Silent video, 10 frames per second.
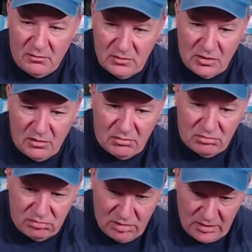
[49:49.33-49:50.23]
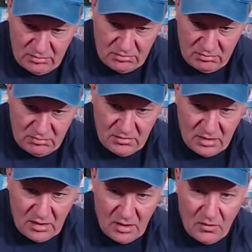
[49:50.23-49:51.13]
So when
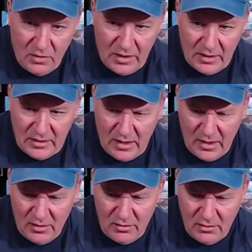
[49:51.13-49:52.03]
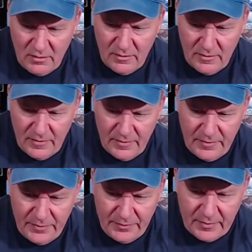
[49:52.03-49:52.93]
we get together,
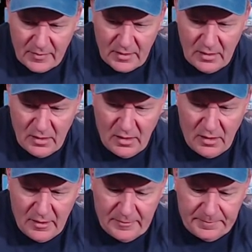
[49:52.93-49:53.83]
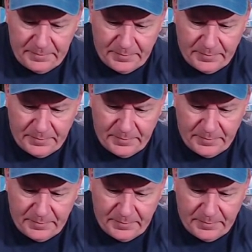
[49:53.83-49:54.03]
um,